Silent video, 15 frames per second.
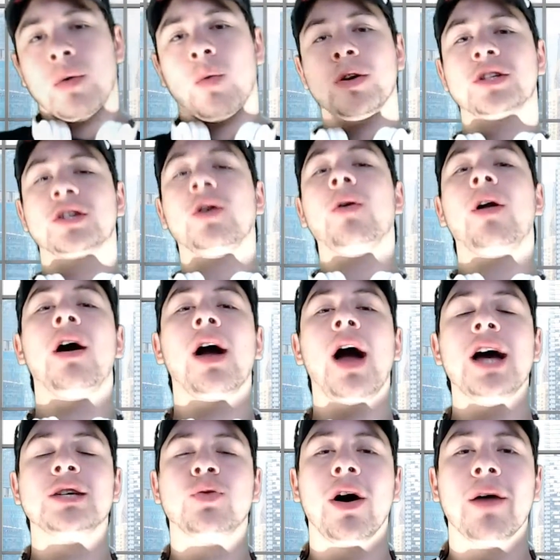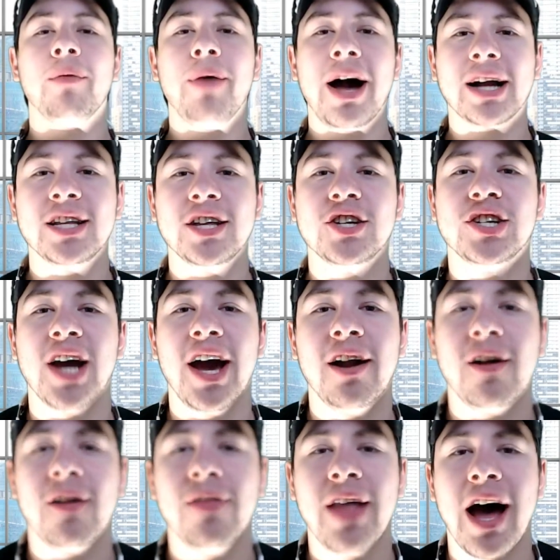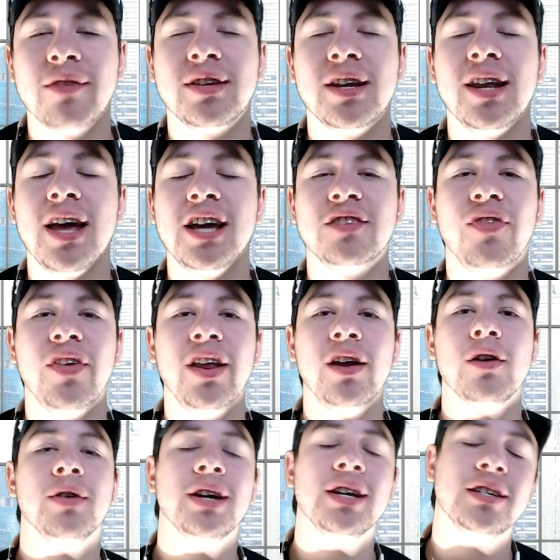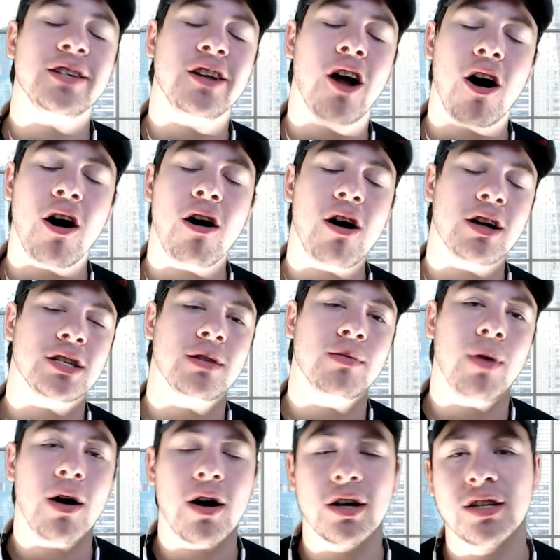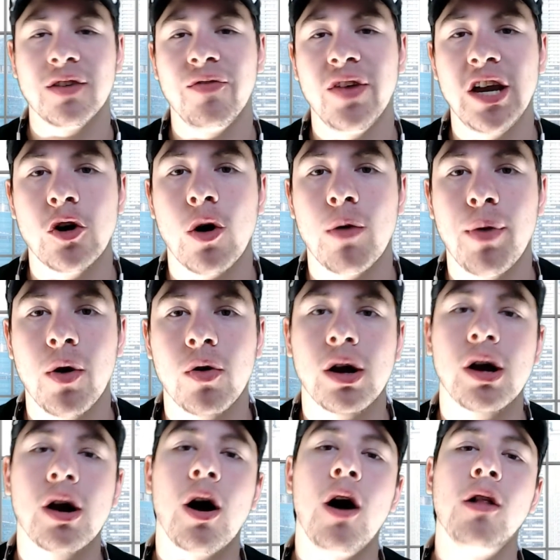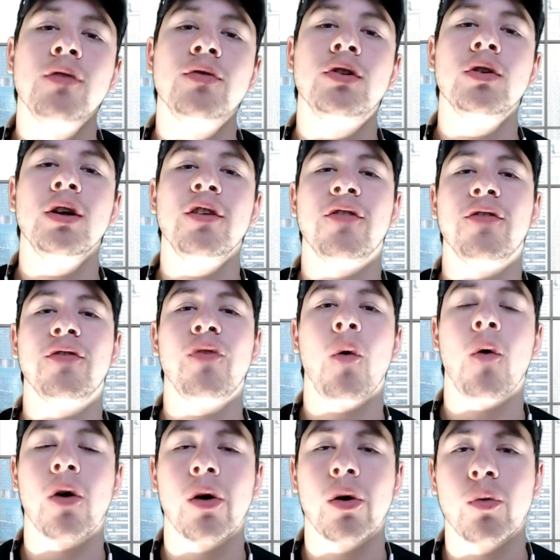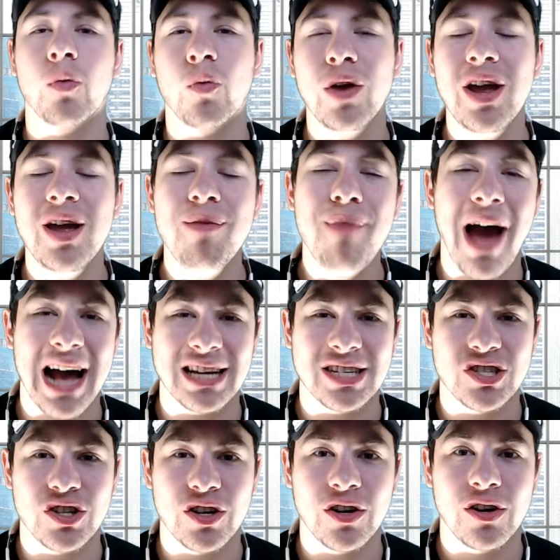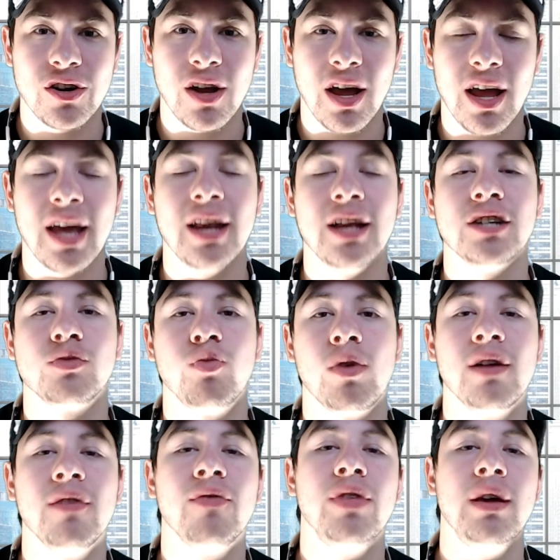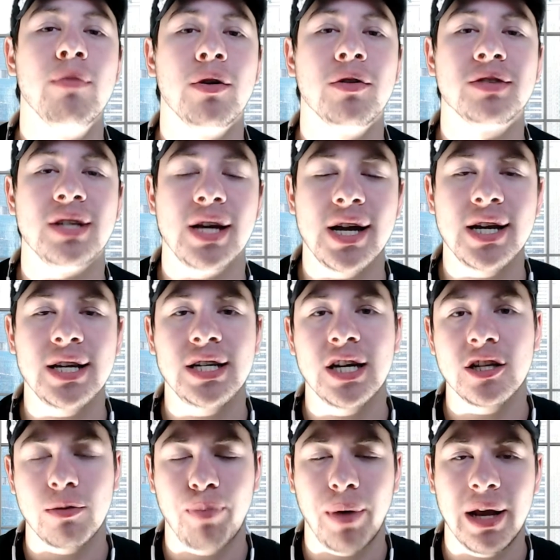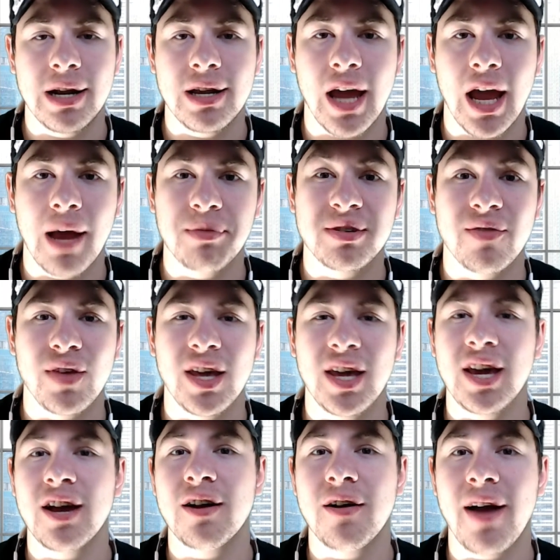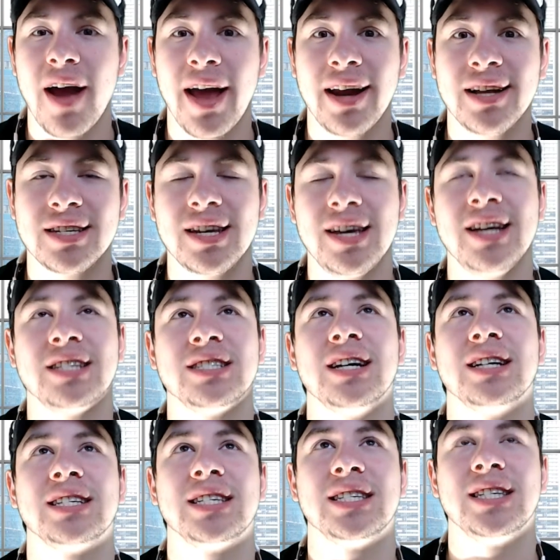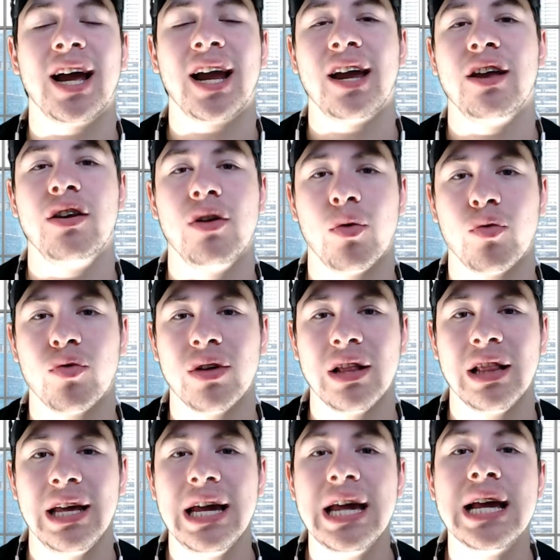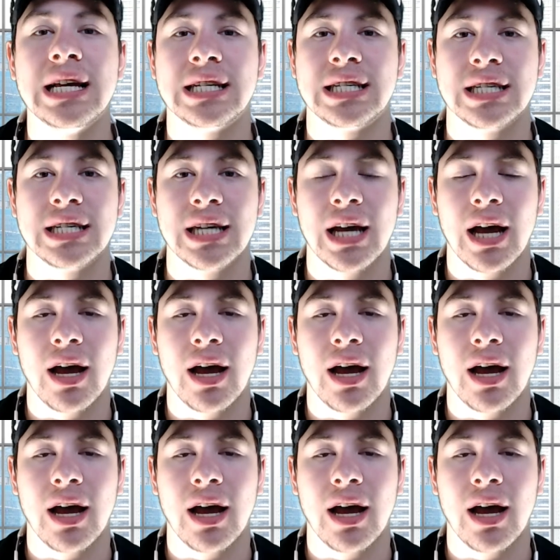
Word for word: What's going on, guys? Welcome back to the channel. Now today's video is an awesome video about Call of Duty 4 Remastered. It is one of the most anticipated games of the year, and it's a second release.